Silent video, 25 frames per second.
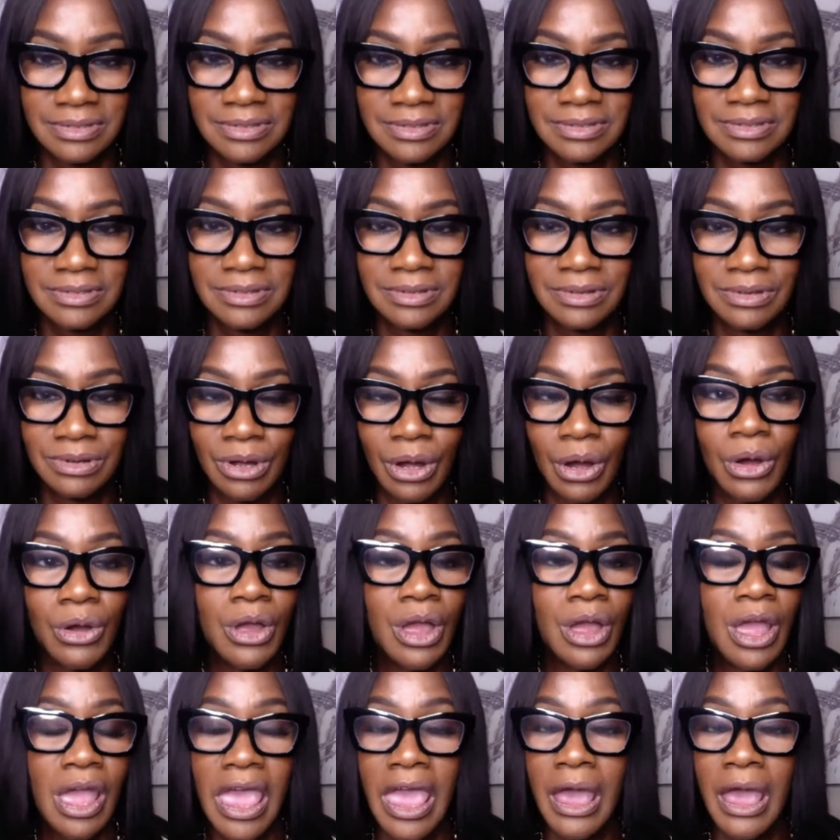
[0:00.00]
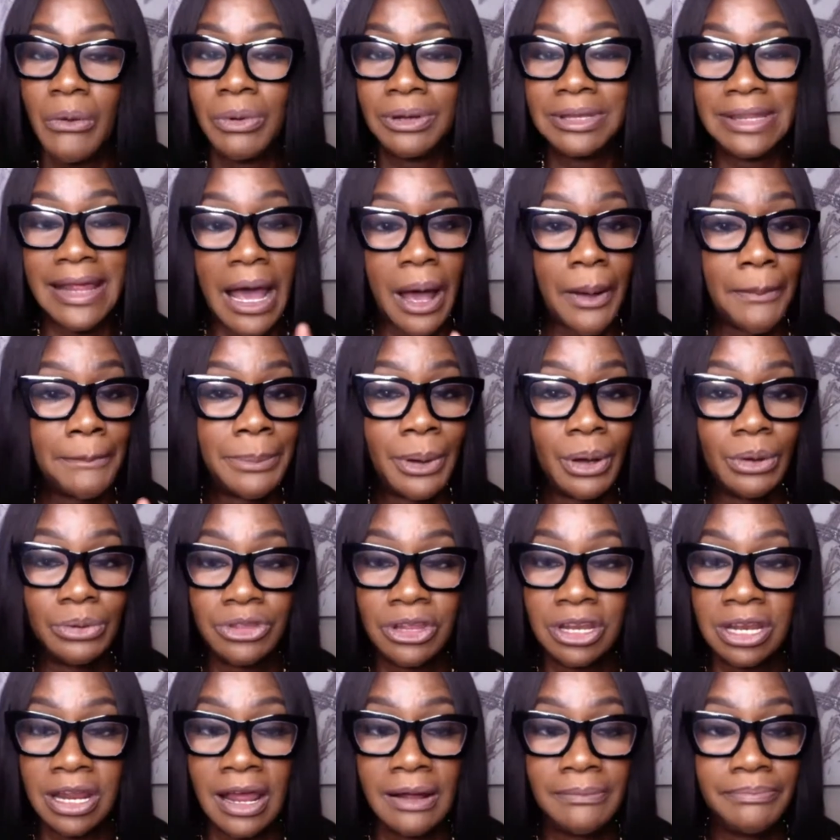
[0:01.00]
you know, and without both of
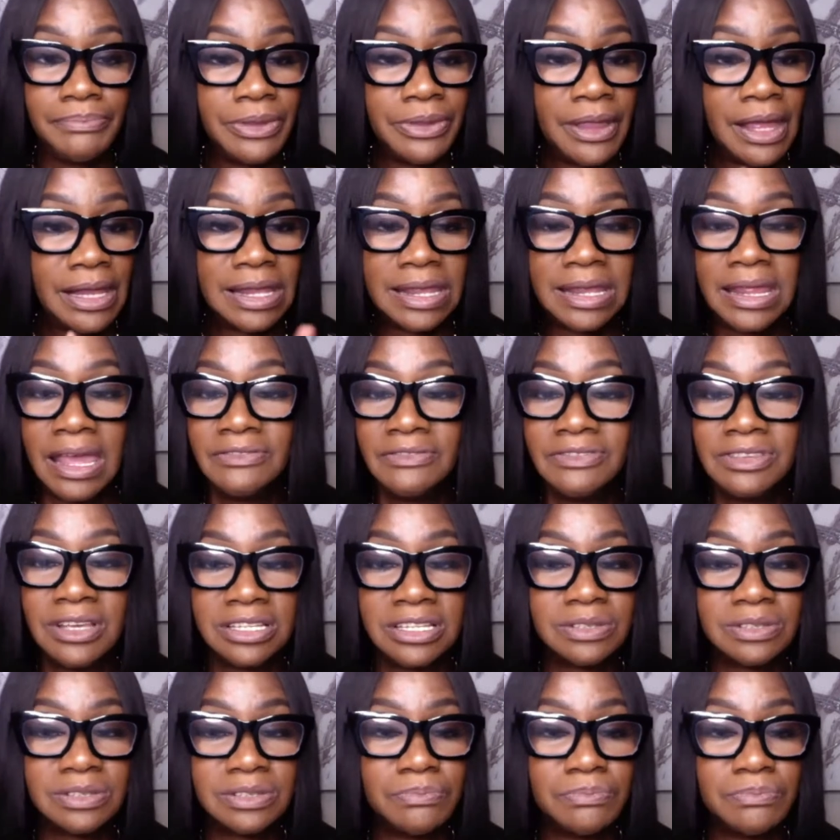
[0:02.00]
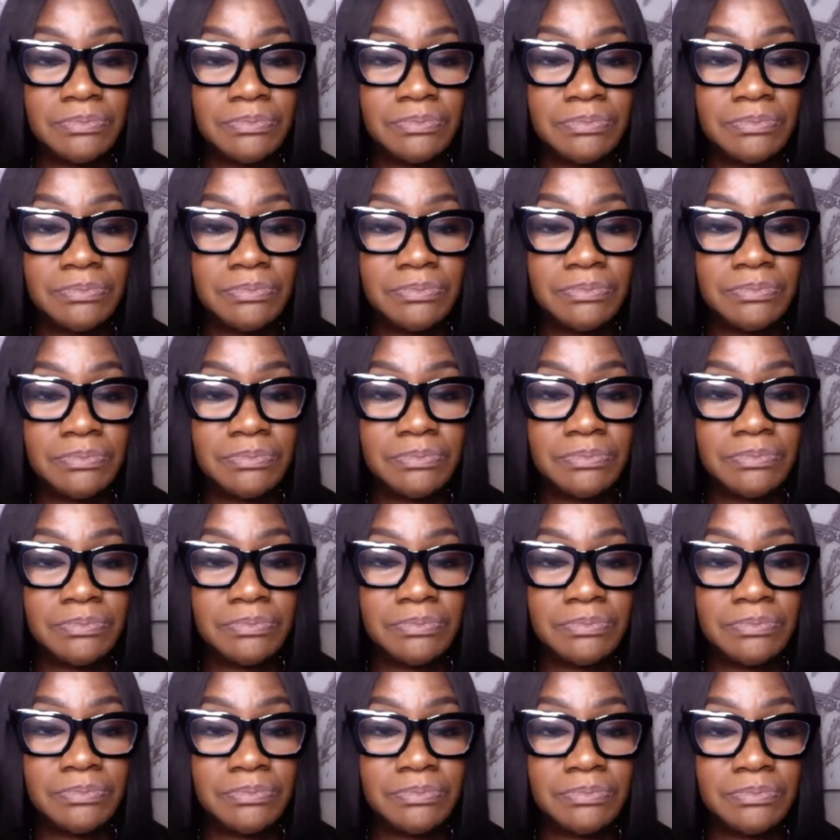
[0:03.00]
them, leaves us missing
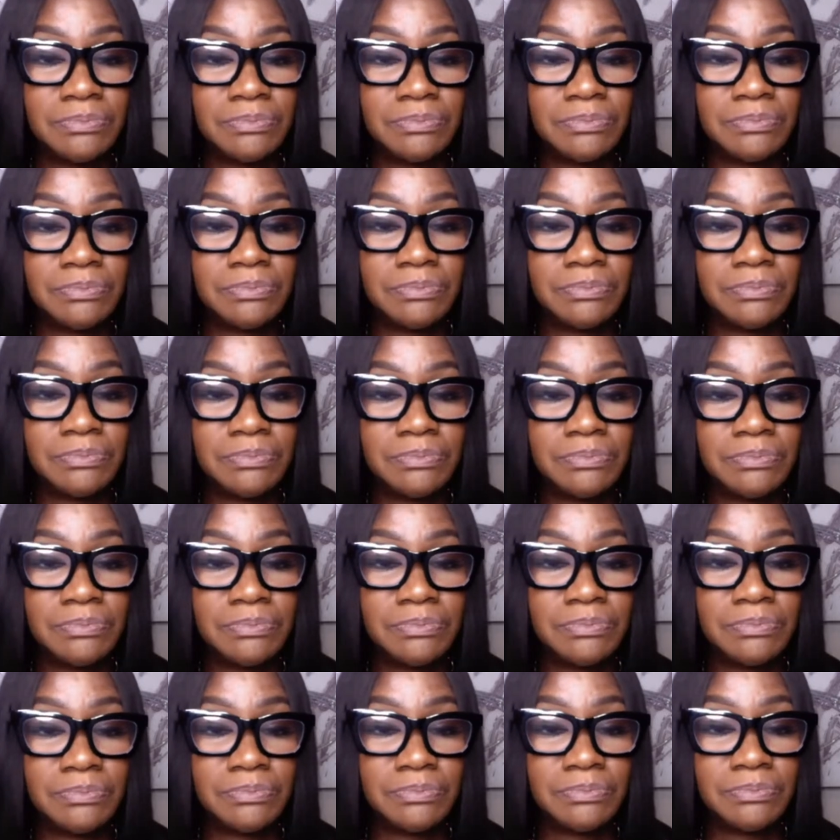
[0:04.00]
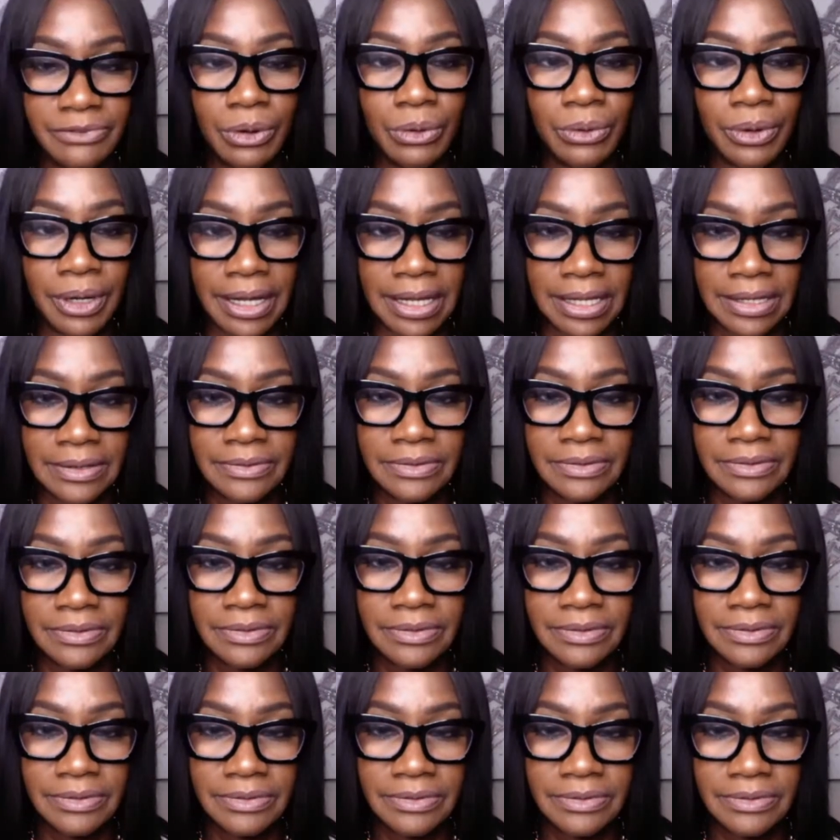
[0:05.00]
something, leaves that
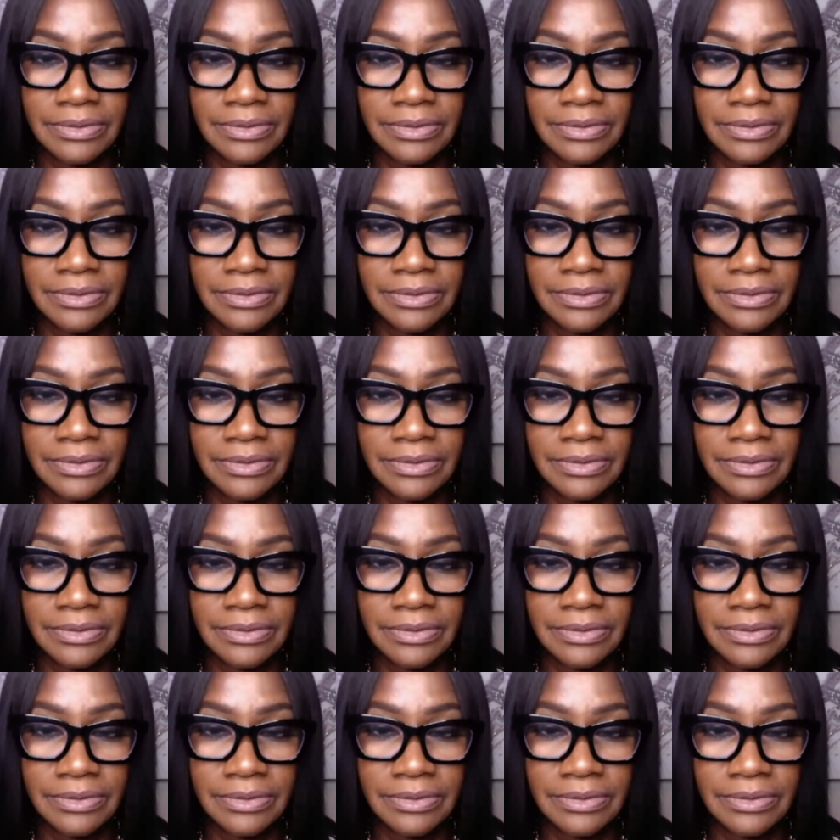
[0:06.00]
void.